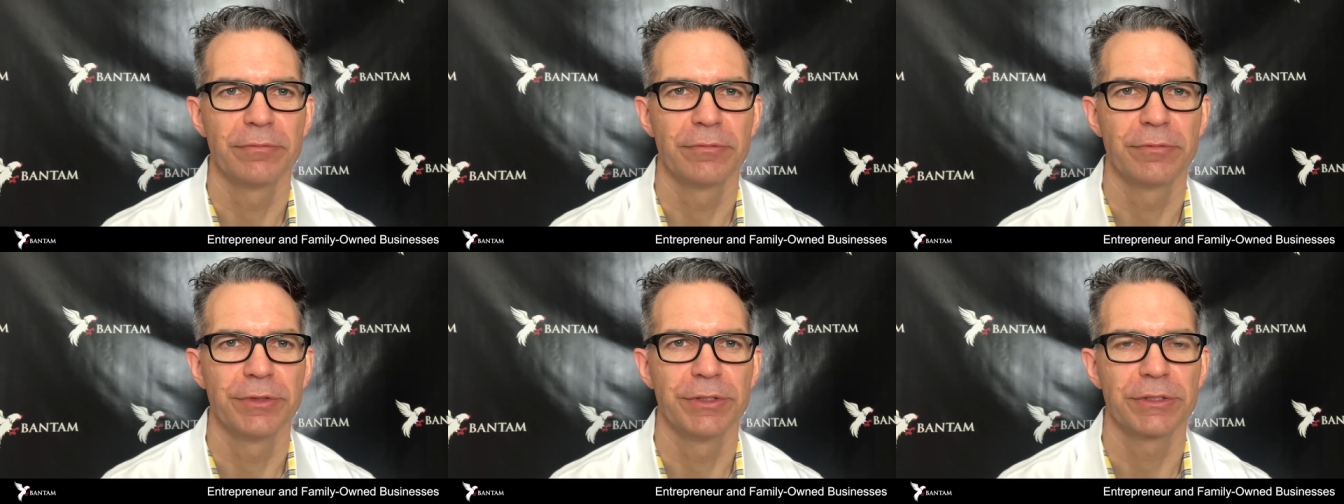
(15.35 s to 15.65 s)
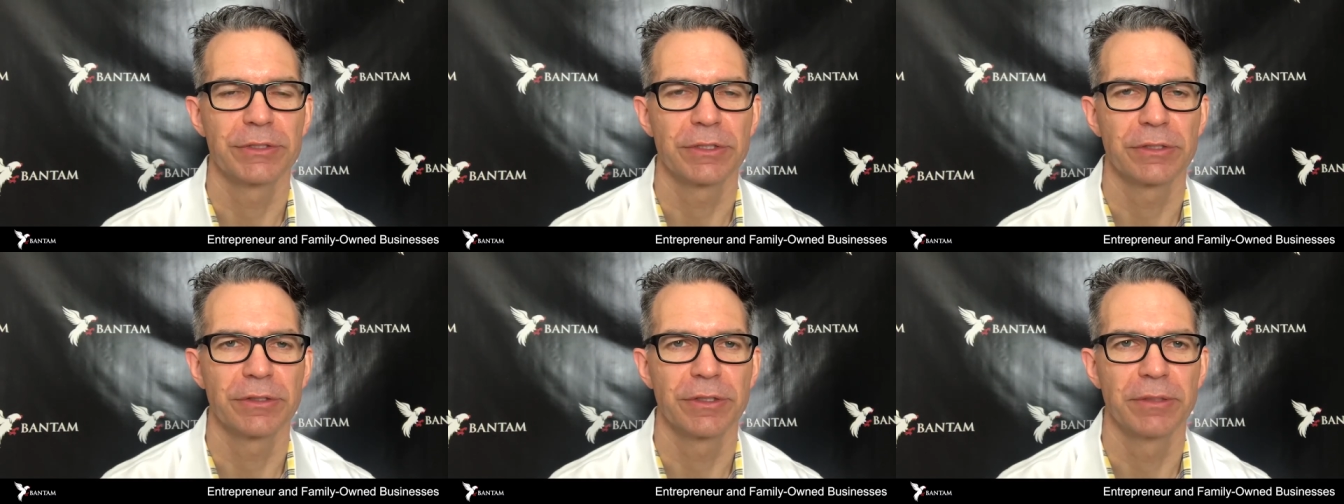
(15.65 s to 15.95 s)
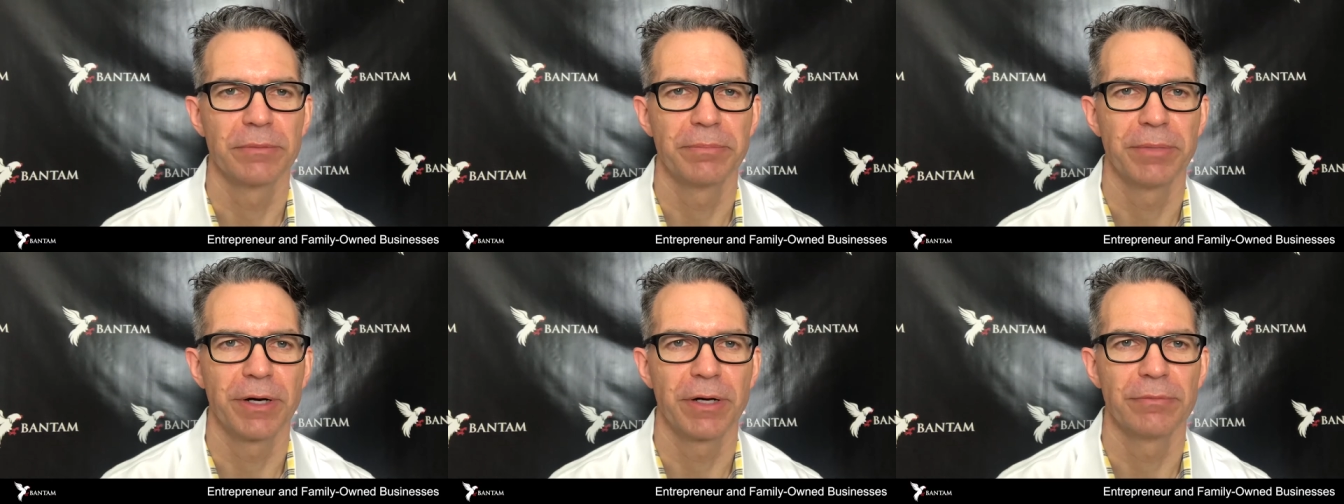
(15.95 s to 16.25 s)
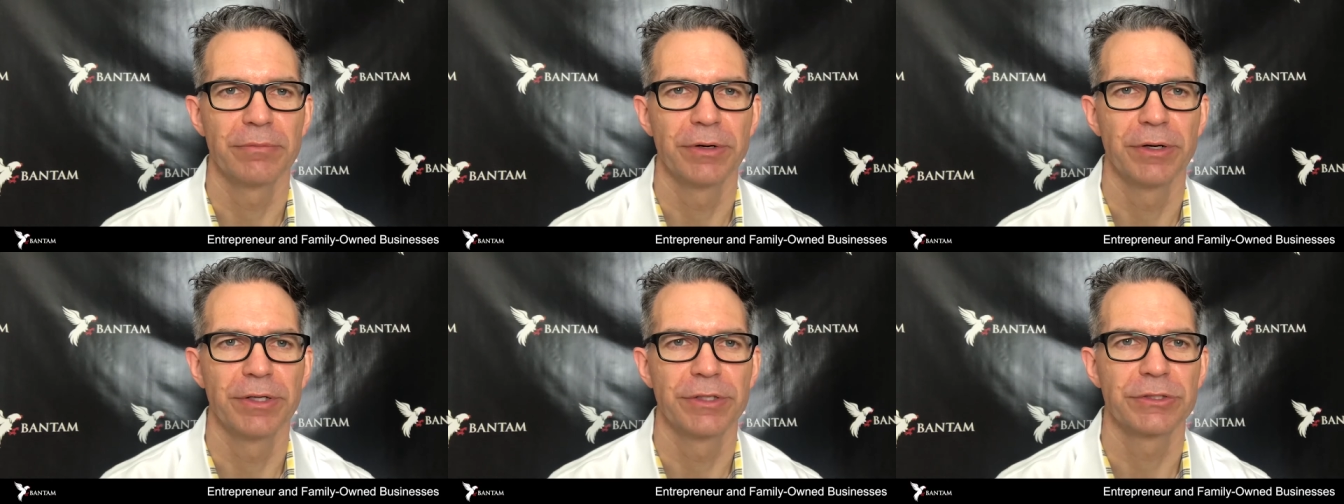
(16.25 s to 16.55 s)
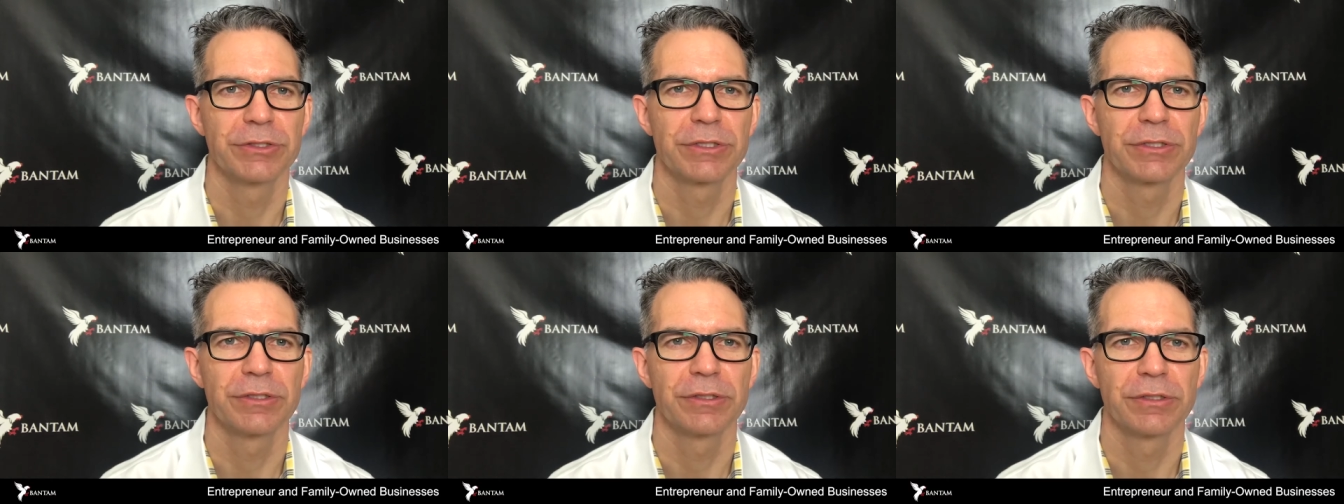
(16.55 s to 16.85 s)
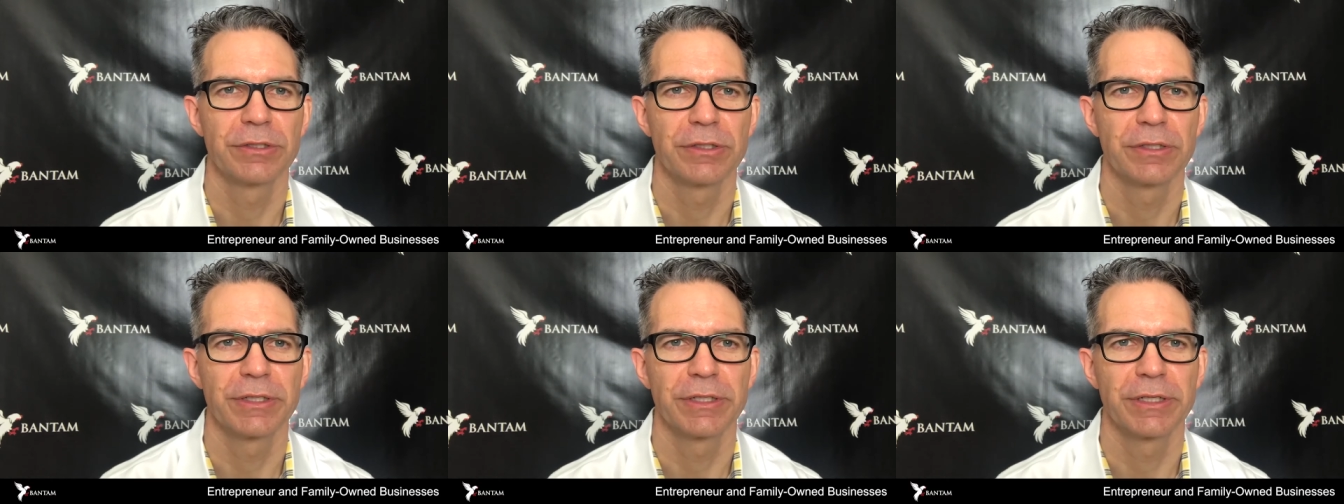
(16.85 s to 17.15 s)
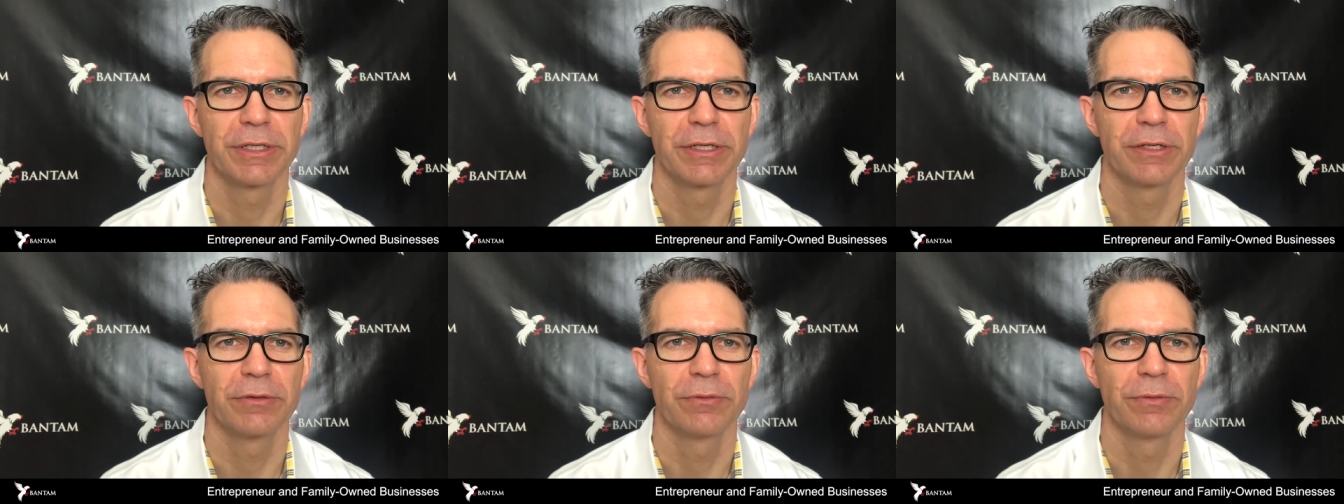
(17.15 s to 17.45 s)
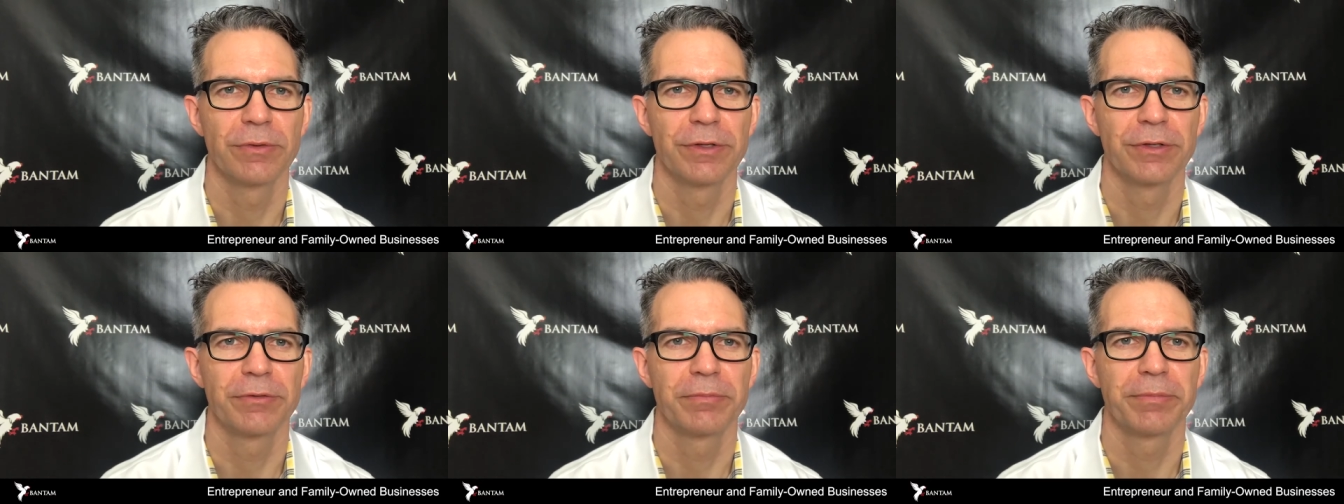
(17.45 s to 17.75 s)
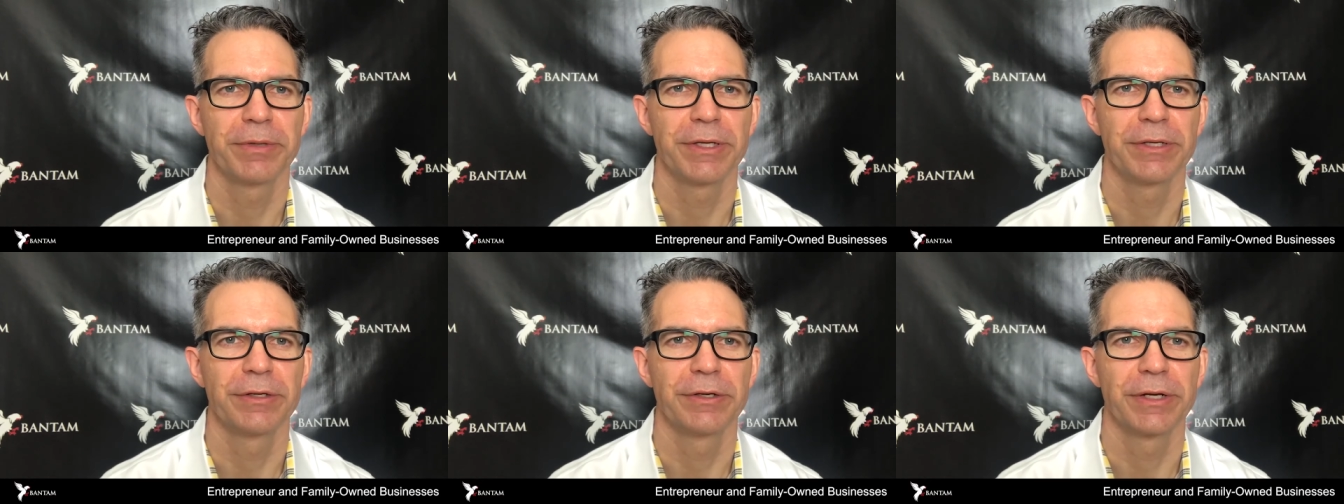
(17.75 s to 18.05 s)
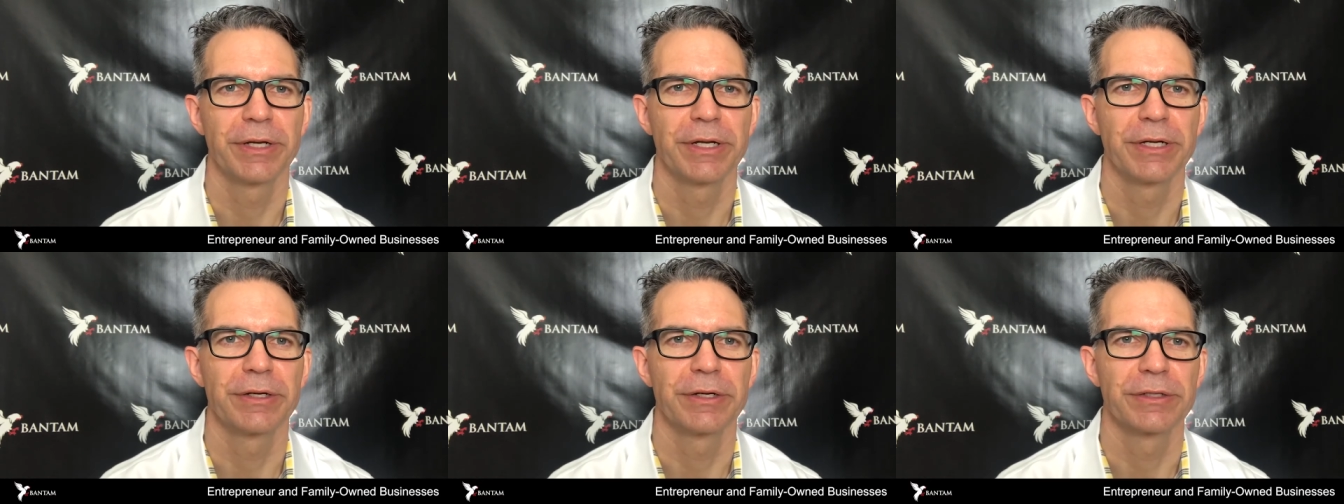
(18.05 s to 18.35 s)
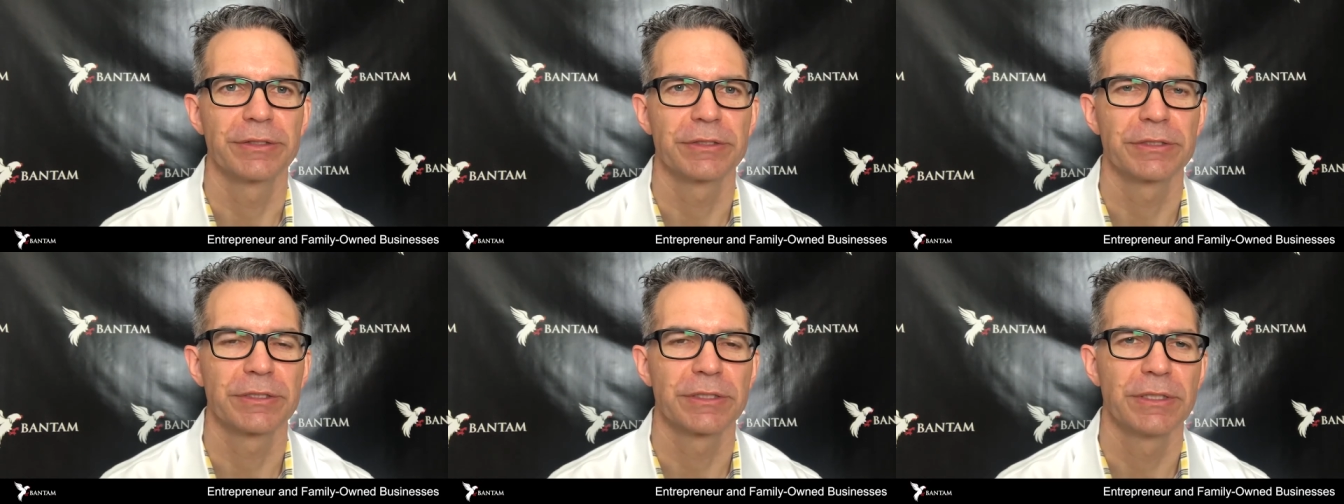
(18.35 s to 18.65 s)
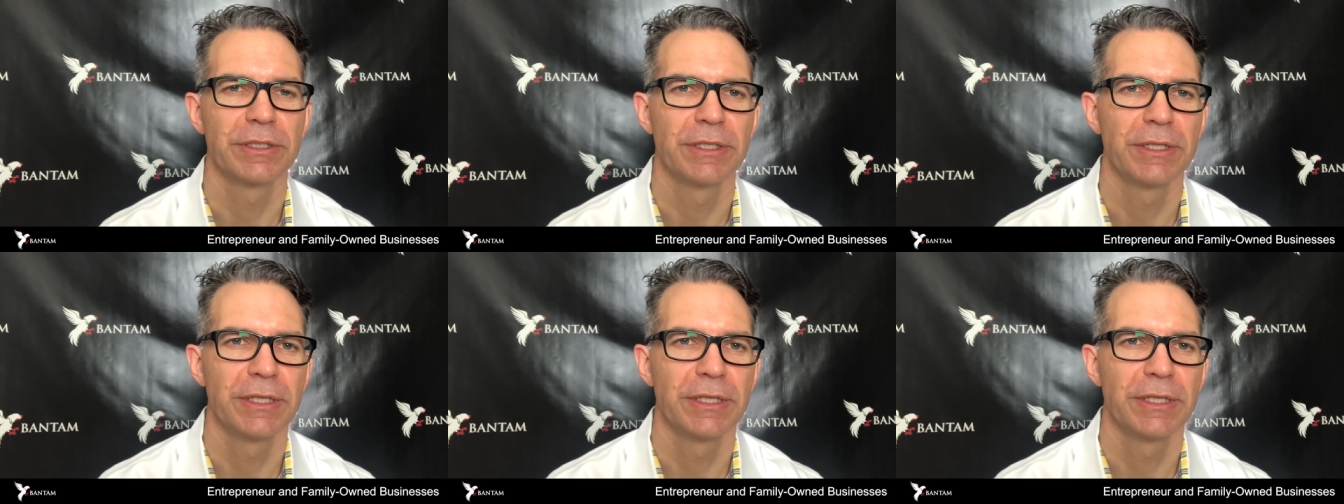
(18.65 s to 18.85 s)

recently published with Peter Harris.